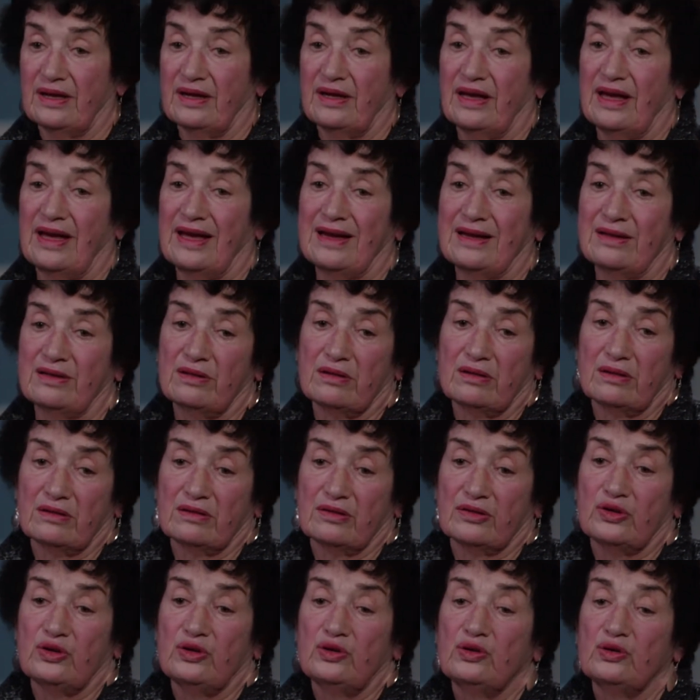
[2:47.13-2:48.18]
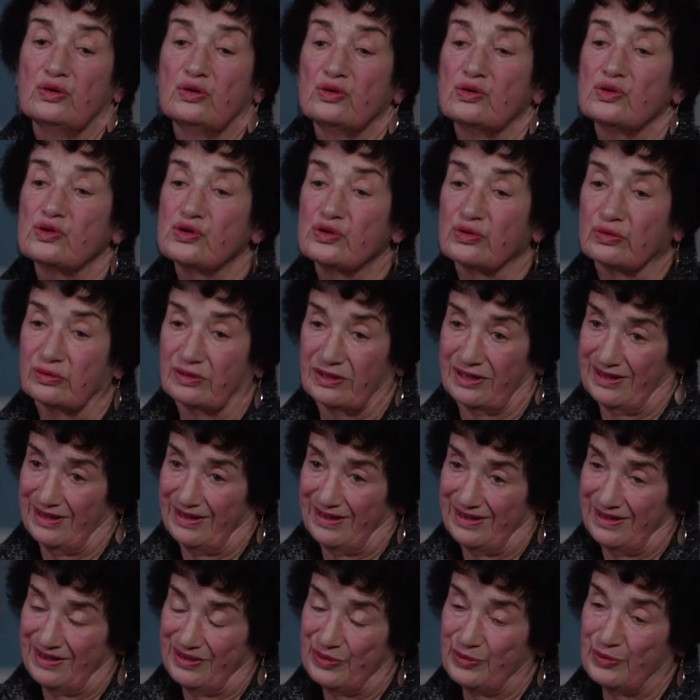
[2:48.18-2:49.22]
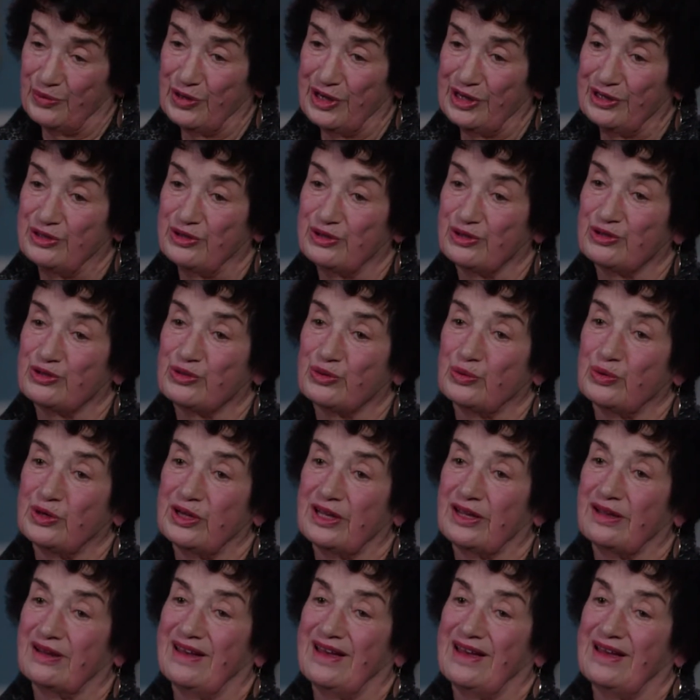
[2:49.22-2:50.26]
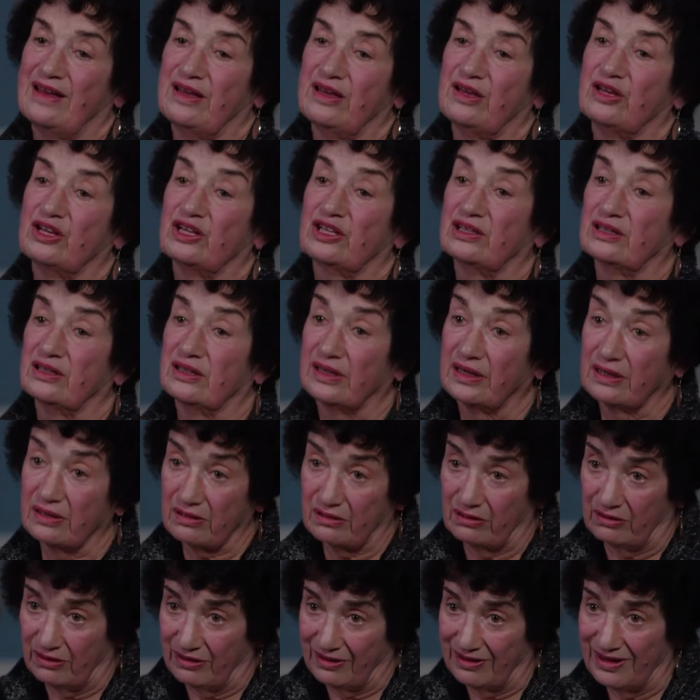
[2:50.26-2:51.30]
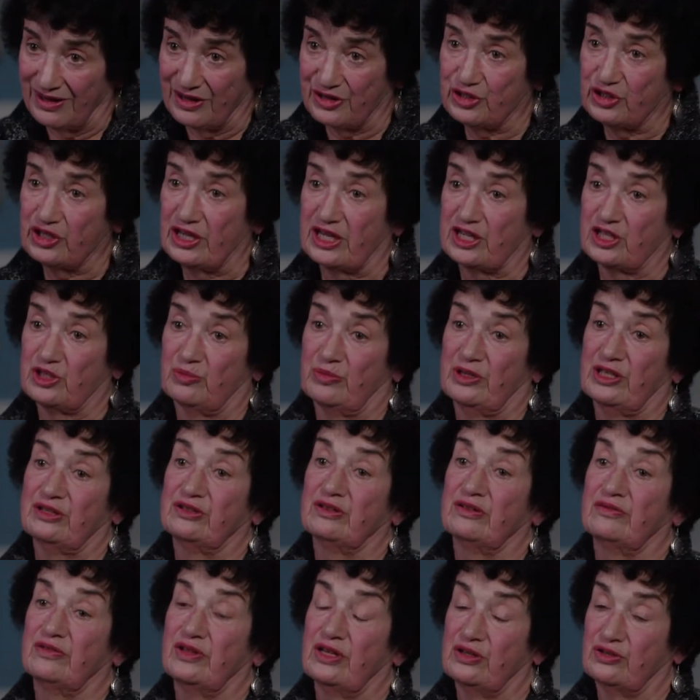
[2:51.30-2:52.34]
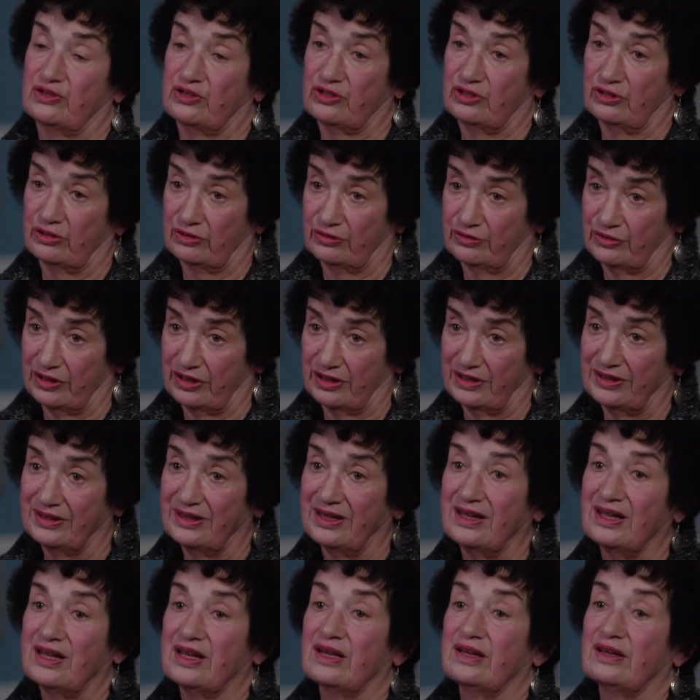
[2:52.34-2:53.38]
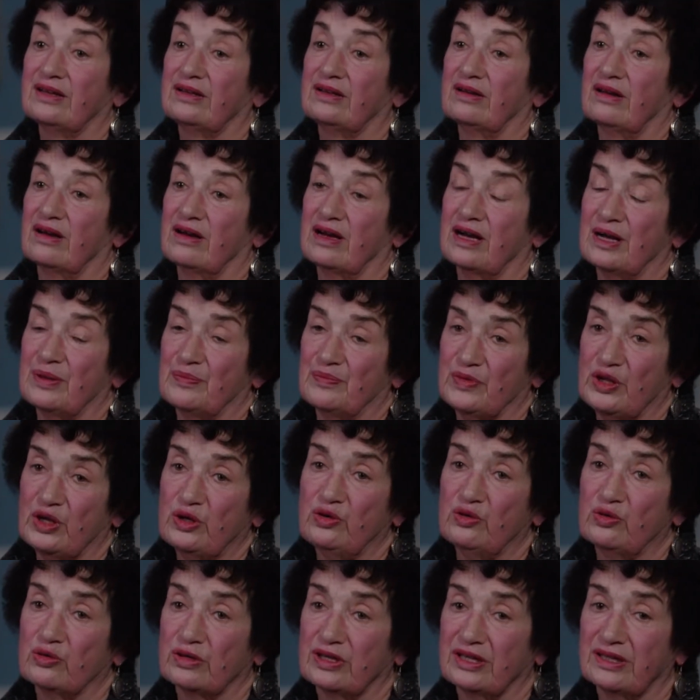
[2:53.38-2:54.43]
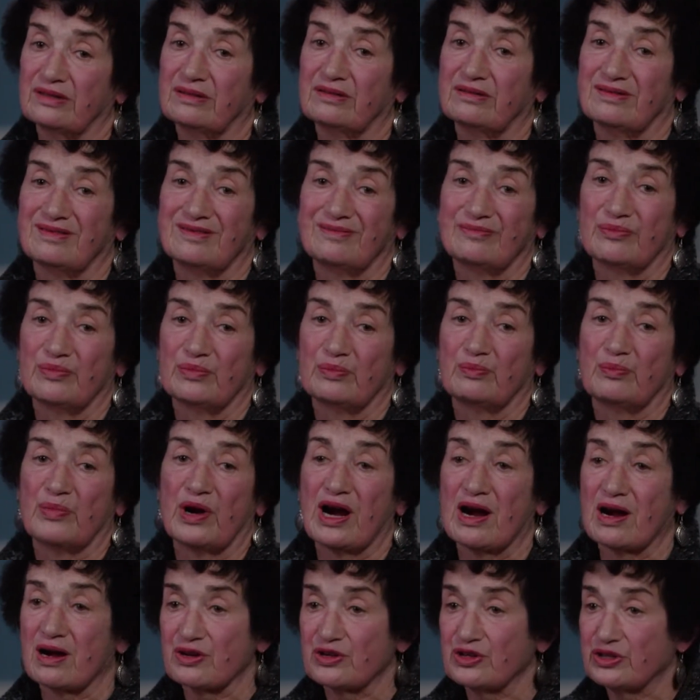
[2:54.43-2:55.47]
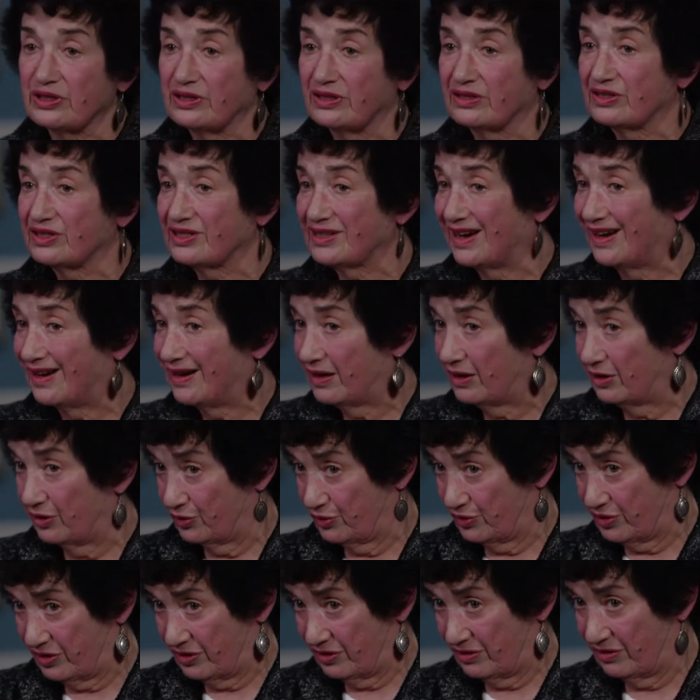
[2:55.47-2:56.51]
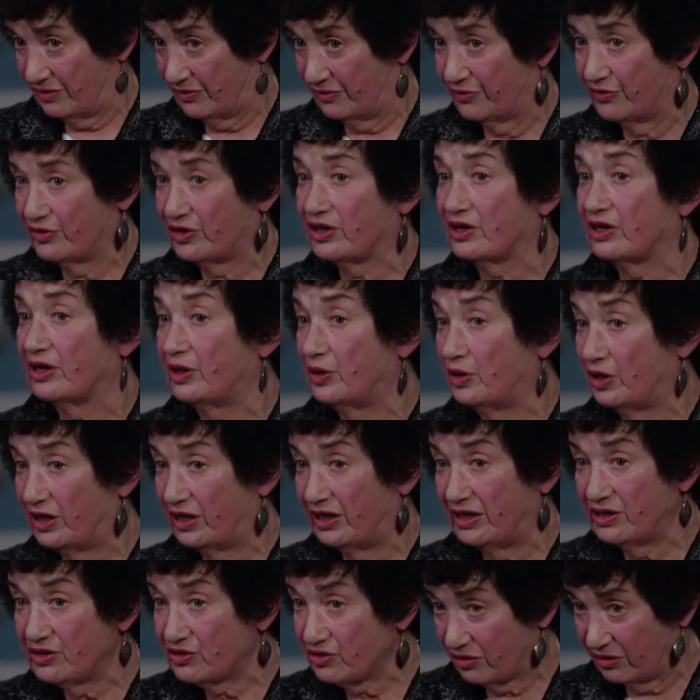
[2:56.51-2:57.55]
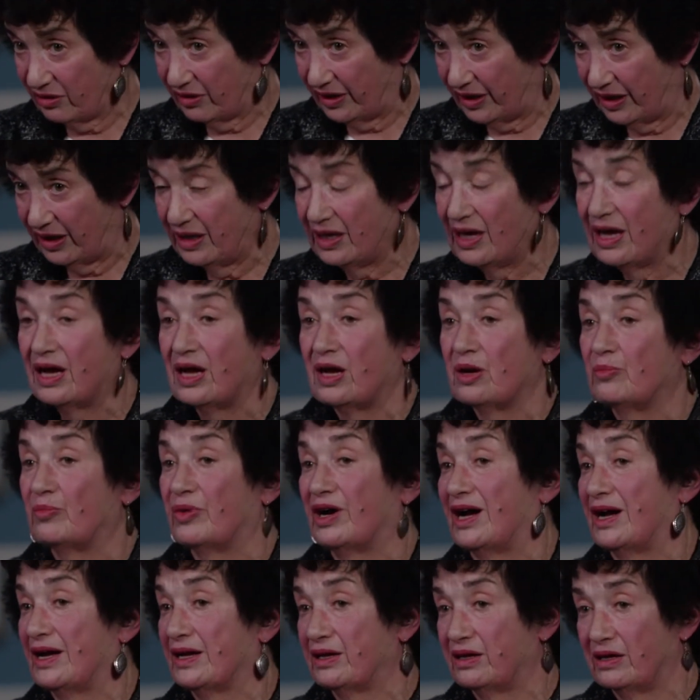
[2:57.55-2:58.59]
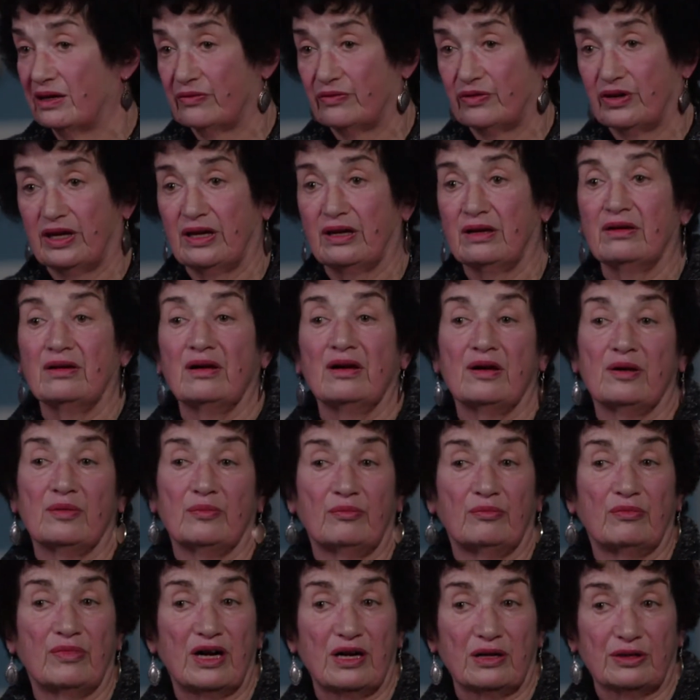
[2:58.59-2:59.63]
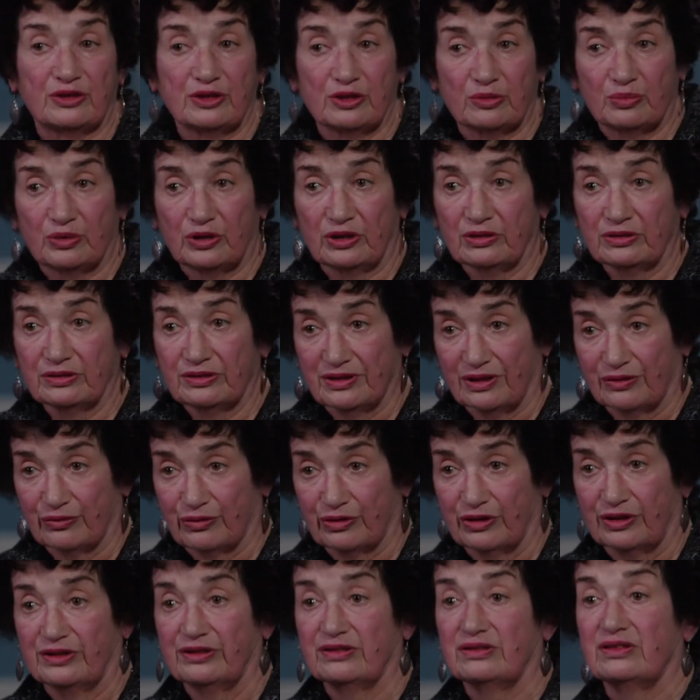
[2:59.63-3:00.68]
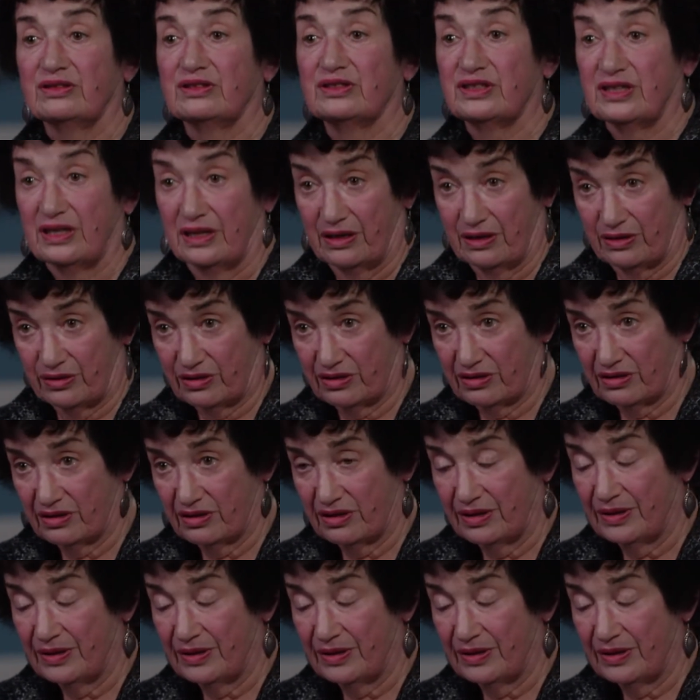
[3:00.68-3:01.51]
And usually when you're doing a clinical assessment of these children, you can parse this out very easily by giving multiple different tests.